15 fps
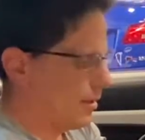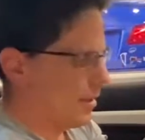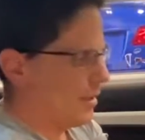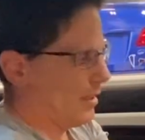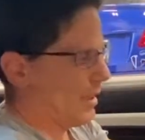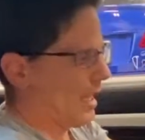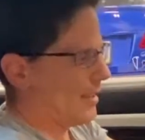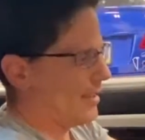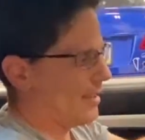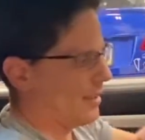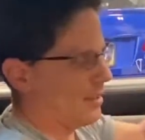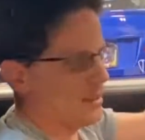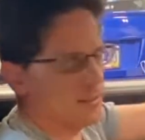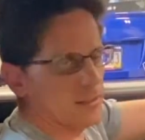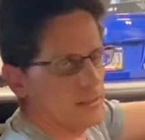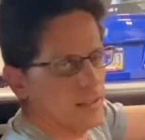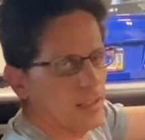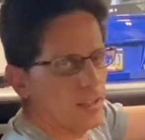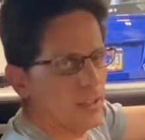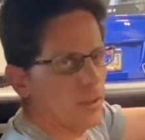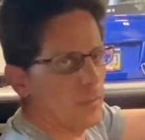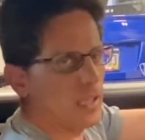And that's it.
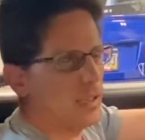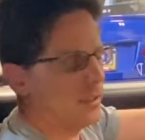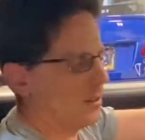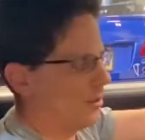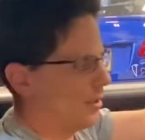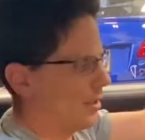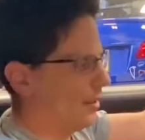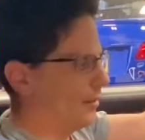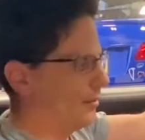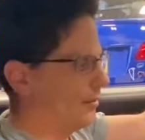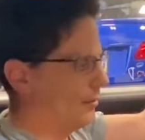Under a minute, you're done.